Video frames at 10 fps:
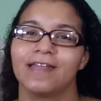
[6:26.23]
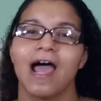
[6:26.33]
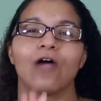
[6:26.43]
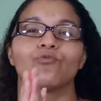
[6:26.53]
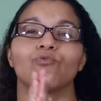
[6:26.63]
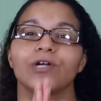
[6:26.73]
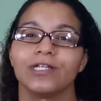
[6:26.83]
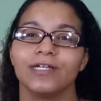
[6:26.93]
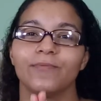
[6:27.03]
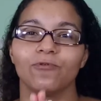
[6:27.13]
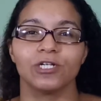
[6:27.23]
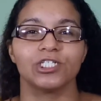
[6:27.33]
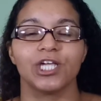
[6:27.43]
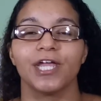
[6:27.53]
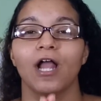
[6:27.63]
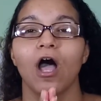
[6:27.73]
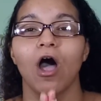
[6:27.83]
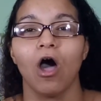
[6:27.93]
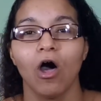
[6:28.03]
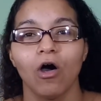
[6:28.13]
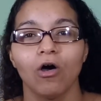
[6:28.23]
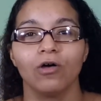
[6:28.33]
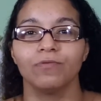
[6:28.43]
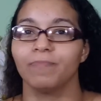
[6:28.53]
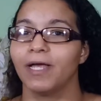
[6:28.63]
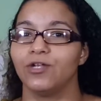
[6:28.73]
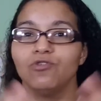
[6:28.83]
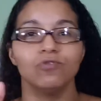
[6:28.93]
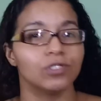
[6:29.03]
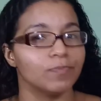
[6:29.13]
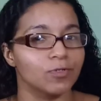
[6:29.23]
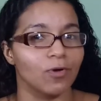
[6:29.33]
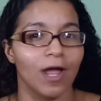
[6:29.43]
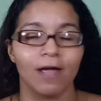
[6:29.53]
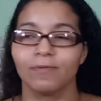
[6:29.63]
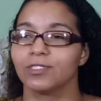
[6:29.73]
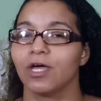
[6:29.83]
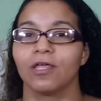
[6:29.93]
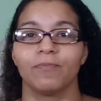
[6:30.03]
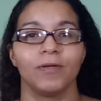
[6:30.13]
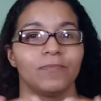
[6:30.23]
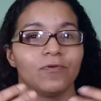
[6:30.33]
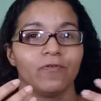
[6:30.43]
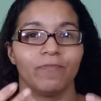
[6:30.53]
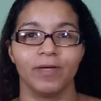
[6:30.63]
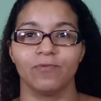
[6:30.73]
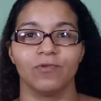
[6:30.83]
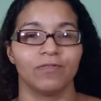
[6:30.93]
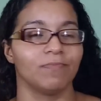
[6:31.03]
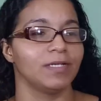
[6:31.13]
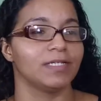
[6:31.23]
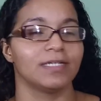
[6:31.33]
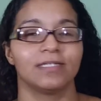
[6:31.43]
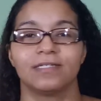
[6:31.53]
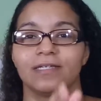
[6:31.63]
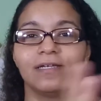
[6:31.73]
I really appreciate all my new subscribers, all the people who've been with me since